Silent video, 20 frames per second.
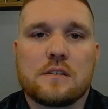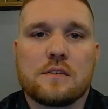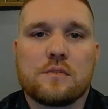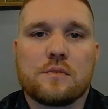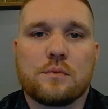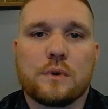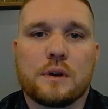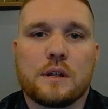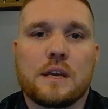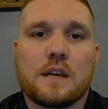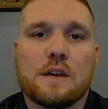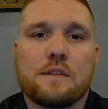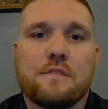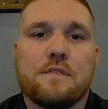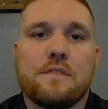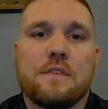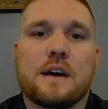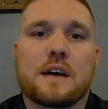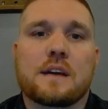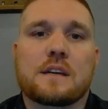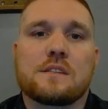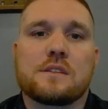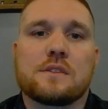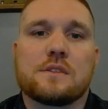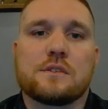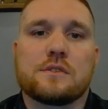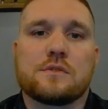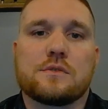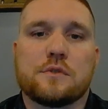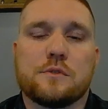really affects
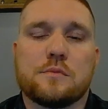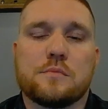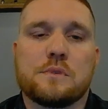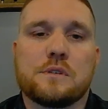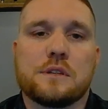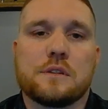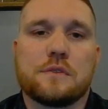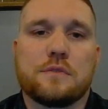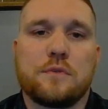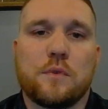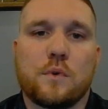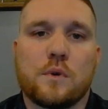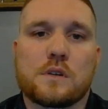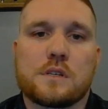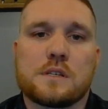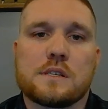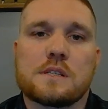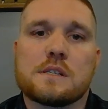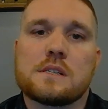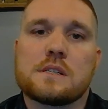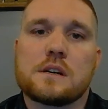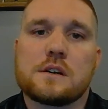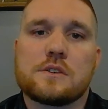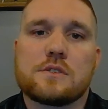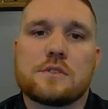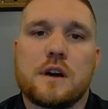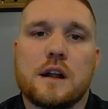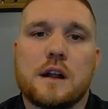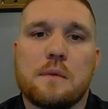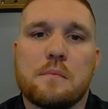the troops and the forces as they're
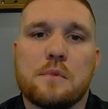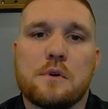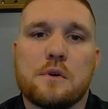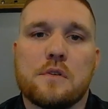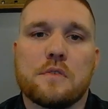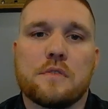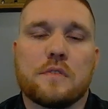trying to move.